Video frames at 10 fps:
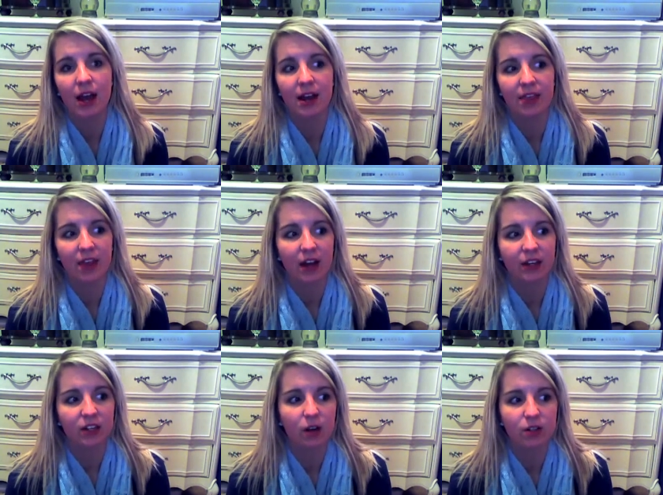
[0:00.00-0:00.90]
and I thought,
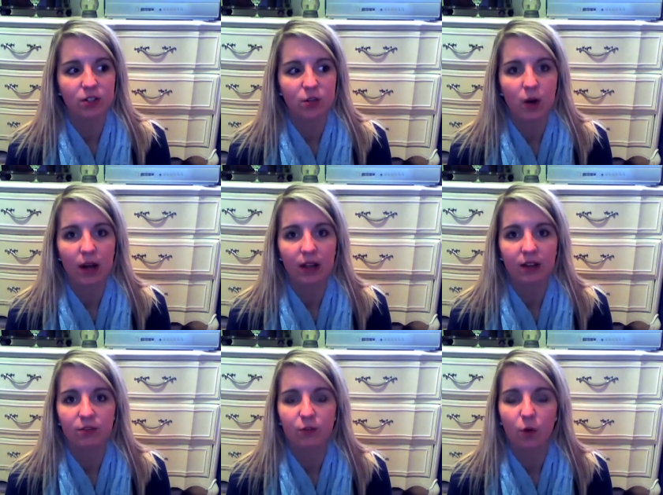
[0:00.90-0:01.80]
you know, I'll do
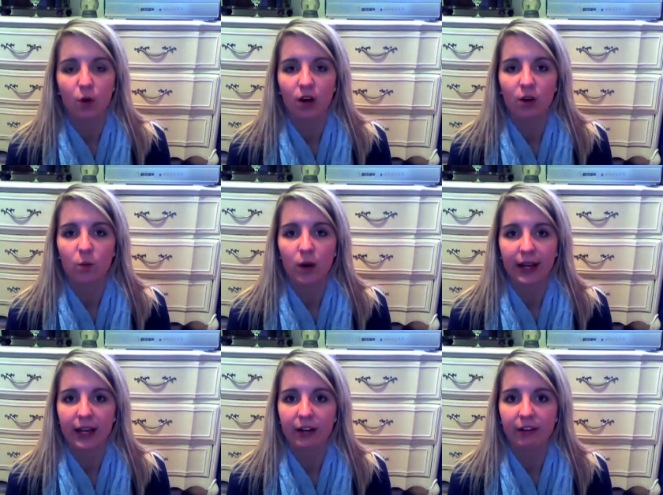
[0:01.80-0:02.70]
one for what I
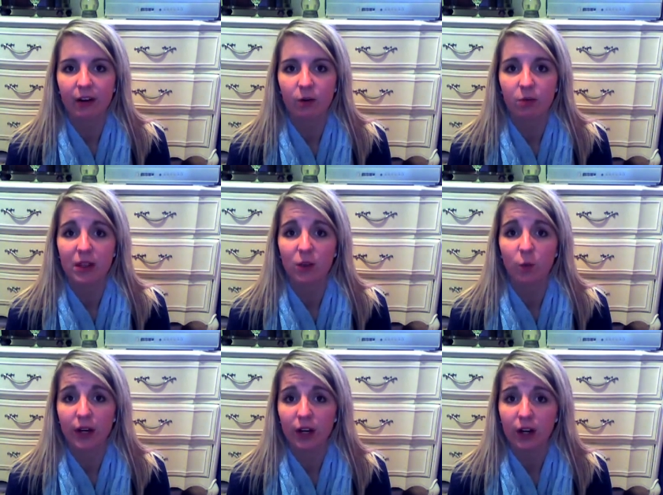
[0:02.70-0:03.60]
carry around with me in the
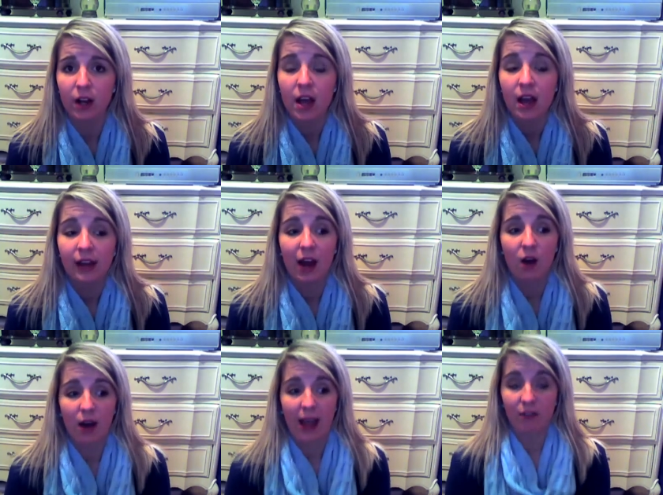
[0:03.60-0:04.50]
winter.
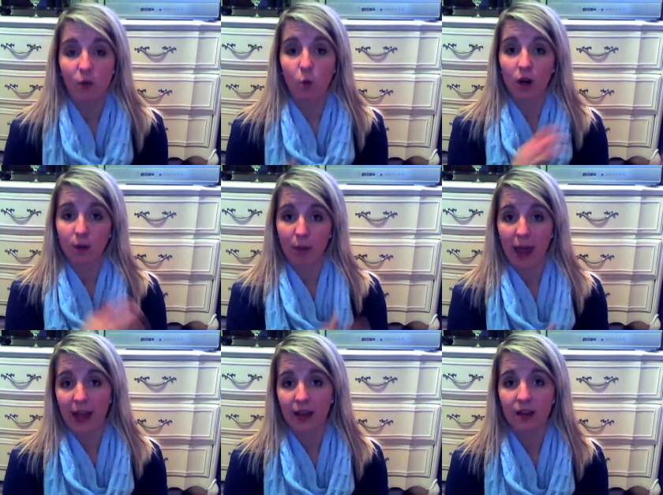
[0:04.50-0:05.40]
Now, I have a work
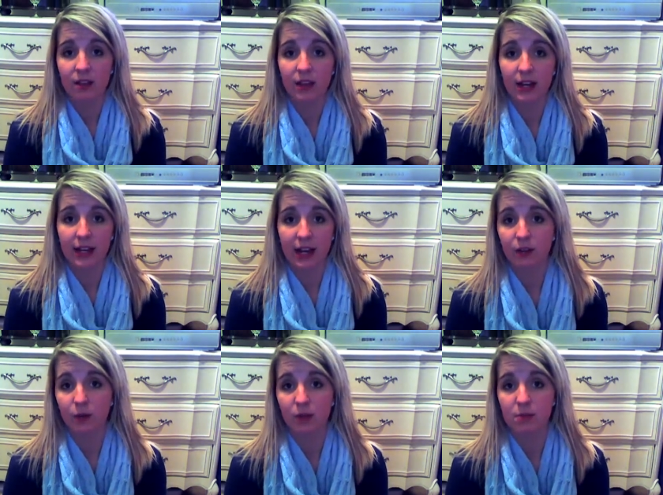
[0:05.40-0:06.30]
bag that I carry
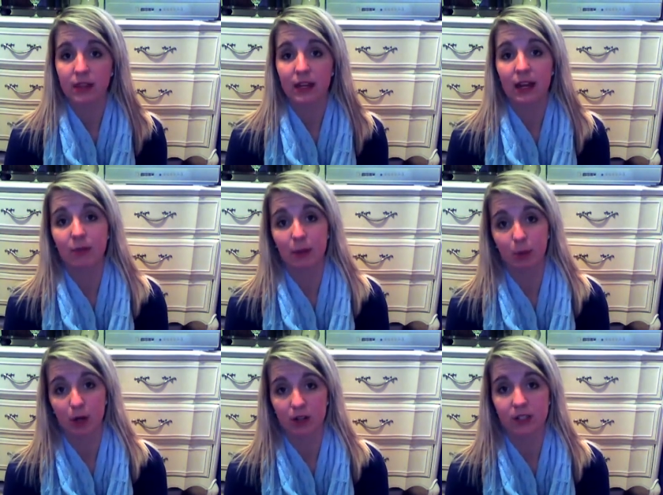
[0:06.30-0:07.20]
with me, and then I have my
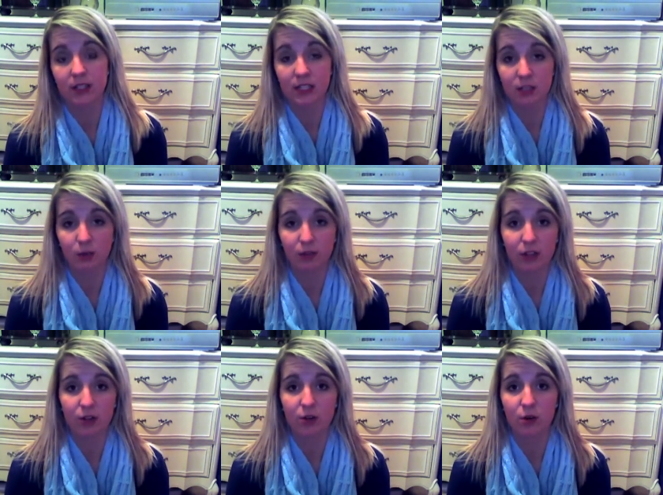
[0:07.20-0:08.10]
purse. This
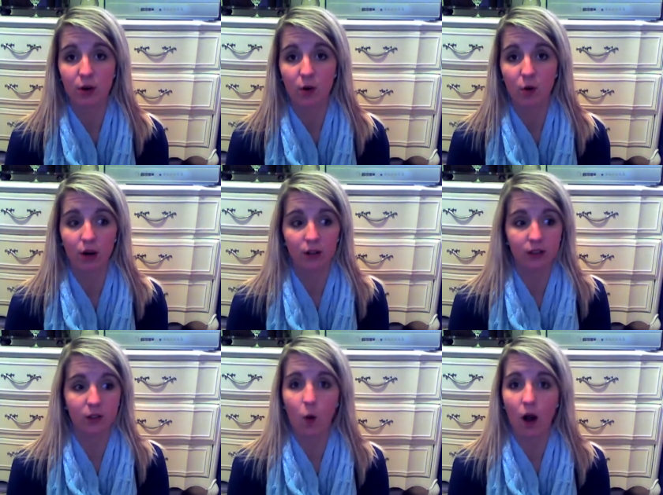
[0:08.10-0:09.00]
review or
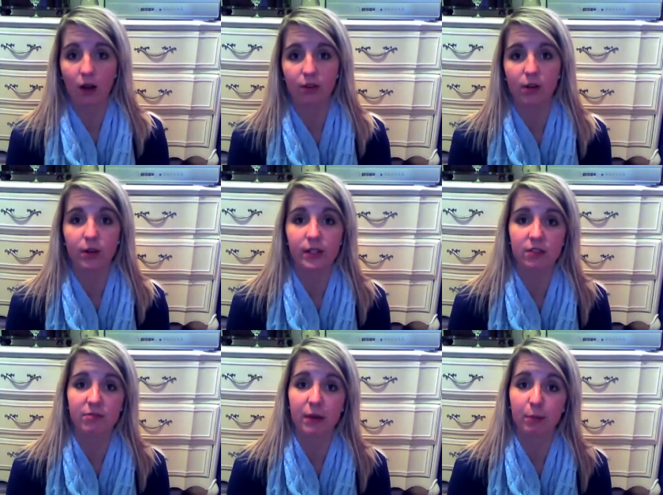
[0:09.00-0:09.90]
little walkthrough is
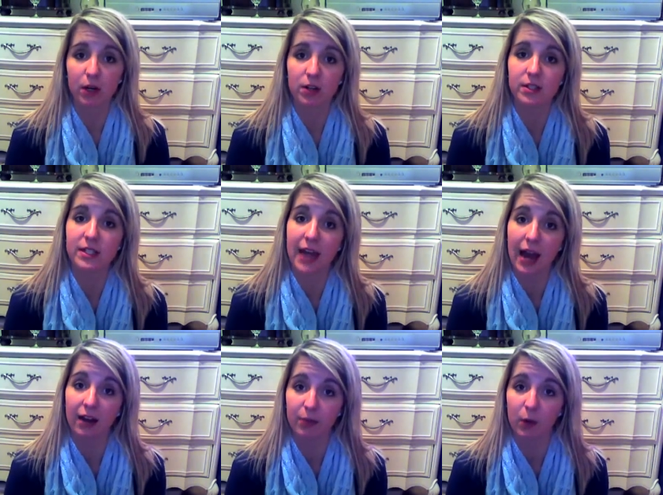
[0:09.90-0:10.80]
of my purse,
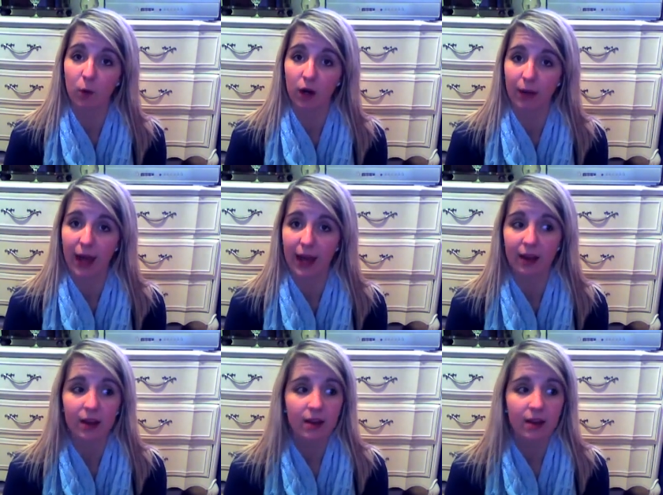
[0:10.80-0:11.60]
not of my work bag.